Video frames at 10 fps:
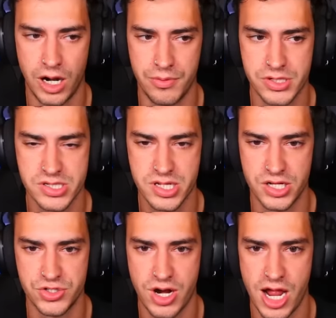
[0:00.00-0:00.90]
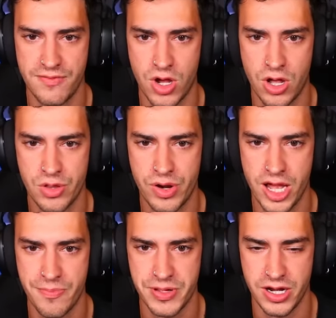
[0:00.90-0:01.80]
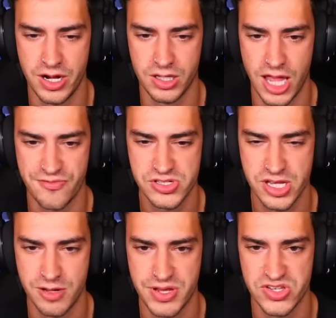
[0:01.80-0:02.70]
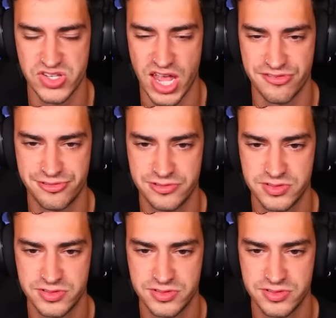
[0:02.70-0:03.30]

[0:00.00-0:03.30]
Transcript: All right, we're just gonna drive all the way up here. Life is gonna be safe.